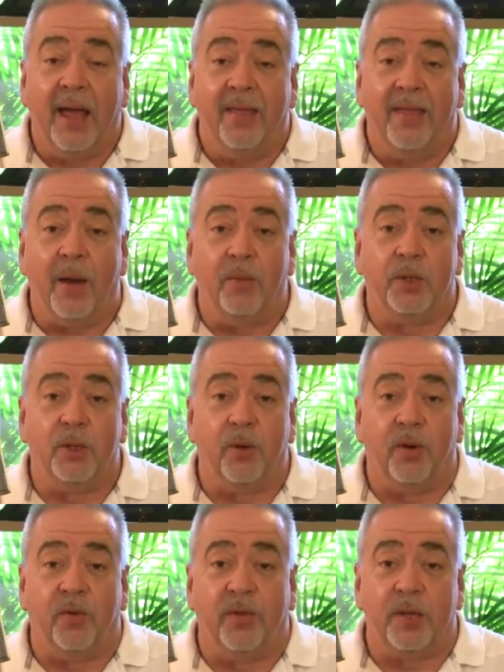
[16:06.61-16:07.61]
That will do
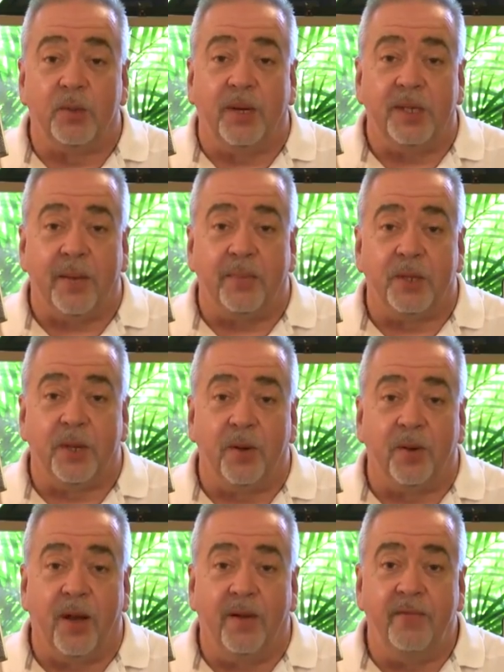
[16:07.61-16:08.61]
it for this week's
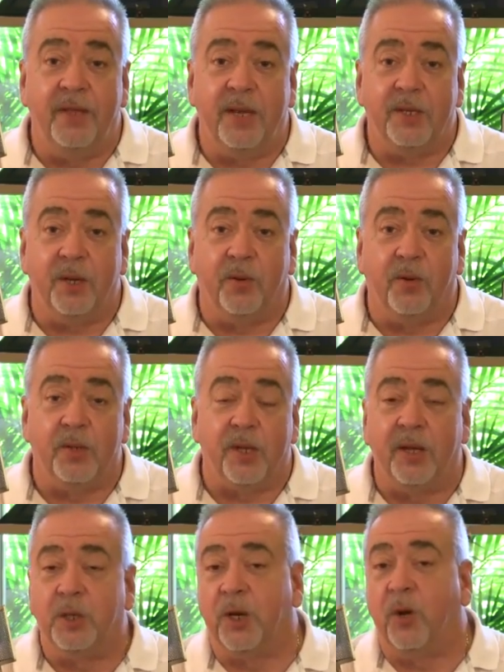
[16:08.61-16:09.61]
episode of the Disney Cruise
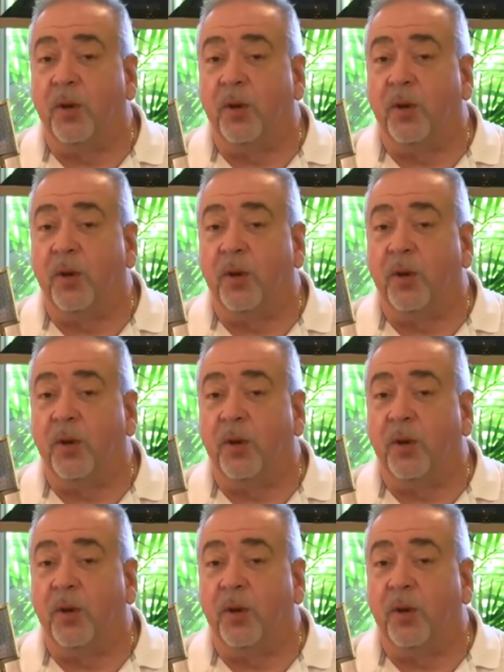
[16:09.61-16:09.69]
Line Show.